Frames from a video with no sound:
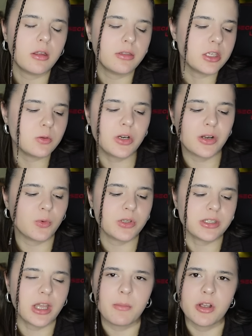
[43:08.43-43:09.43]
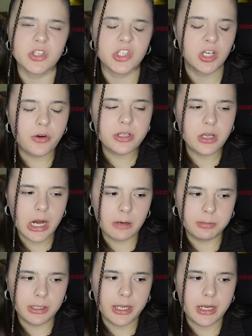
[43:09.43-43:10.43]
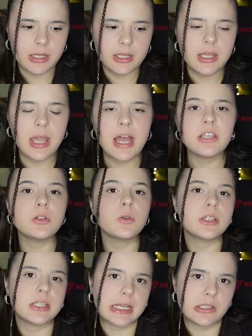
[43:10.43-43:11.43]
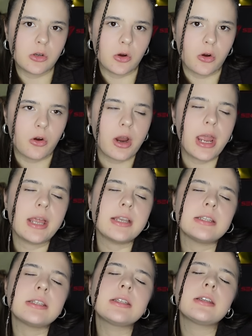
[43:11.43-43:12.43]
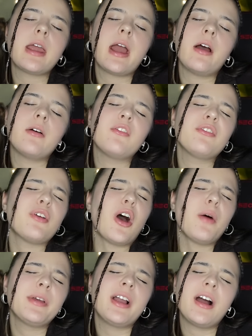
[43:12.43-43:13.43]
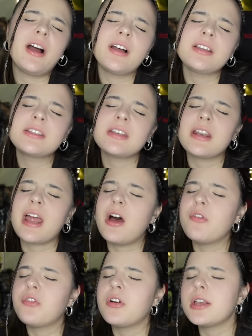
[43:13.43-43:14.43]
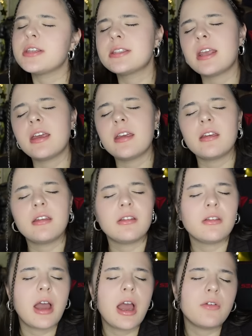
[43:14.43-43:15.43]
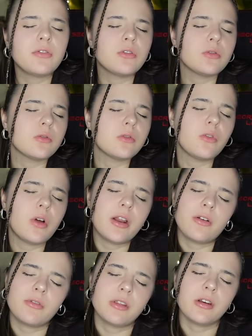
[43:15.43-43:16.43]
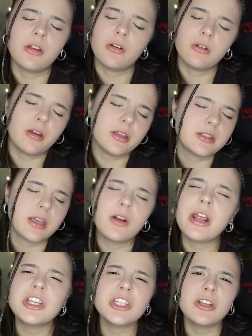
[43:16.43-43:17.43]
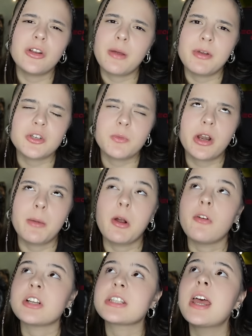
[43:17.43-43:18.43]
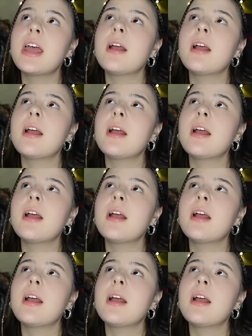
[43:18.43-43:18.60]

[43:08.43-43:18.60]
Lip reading: This one, it wasn't that much. They're in the airplane and he has to send her. And Omegas and Alphas, they have to, I don't really know, guys. I don't actually know that much about Omegaverse.